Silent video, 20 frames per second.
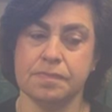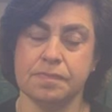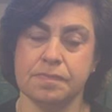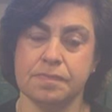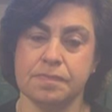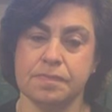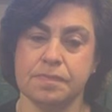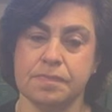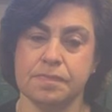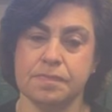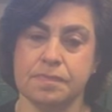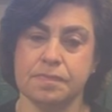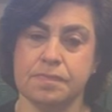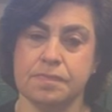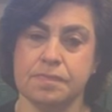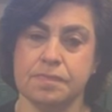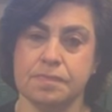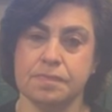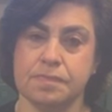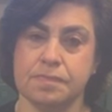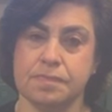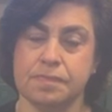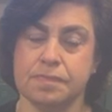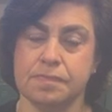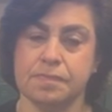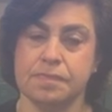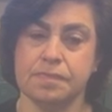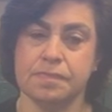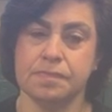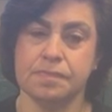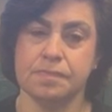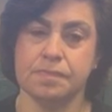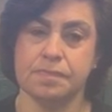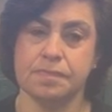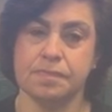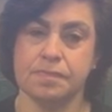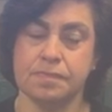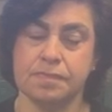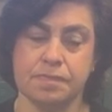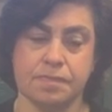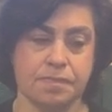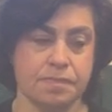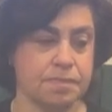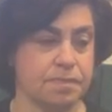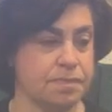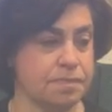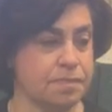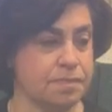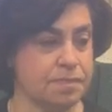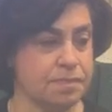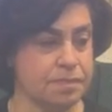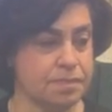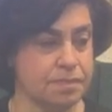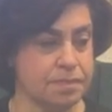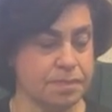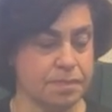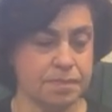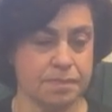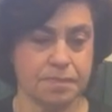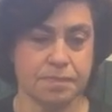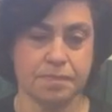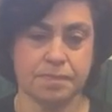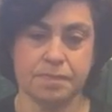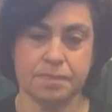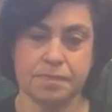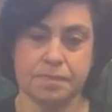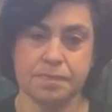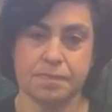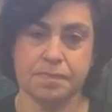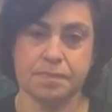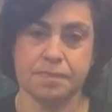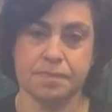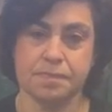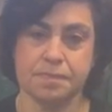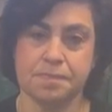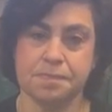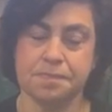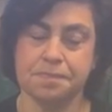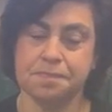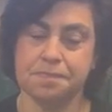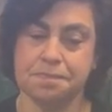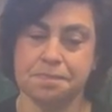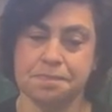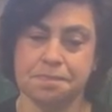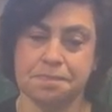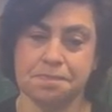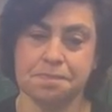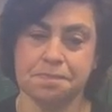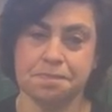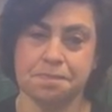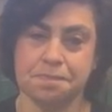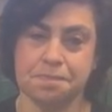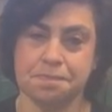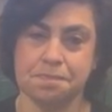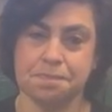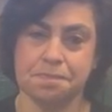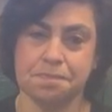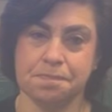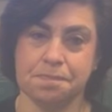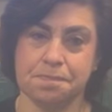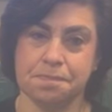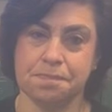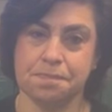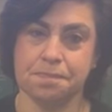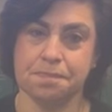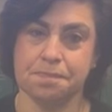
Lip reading: No words are spoken by the person on screen.